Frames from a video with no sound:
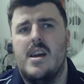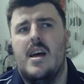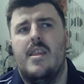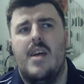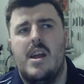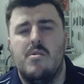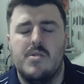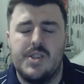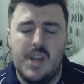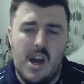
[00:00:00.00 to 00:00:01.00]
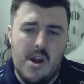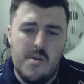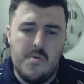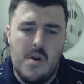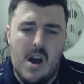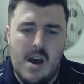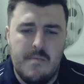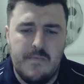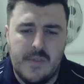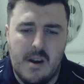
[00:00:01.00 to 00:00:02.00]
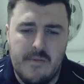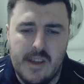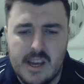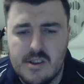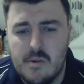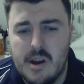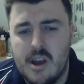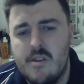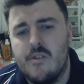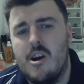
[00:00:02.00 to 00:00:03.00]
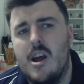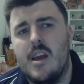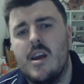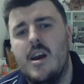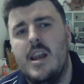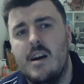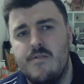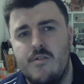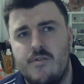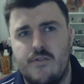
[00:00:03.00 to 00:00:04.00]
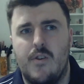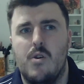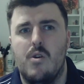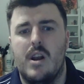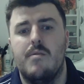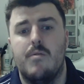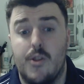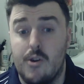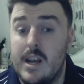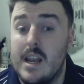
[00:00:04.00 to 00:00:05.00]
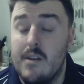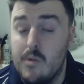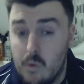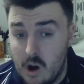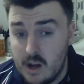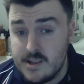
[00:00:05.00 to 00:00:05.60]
Then also, I'm thinking, do I go for like a level 4, a level 3, and a level 1?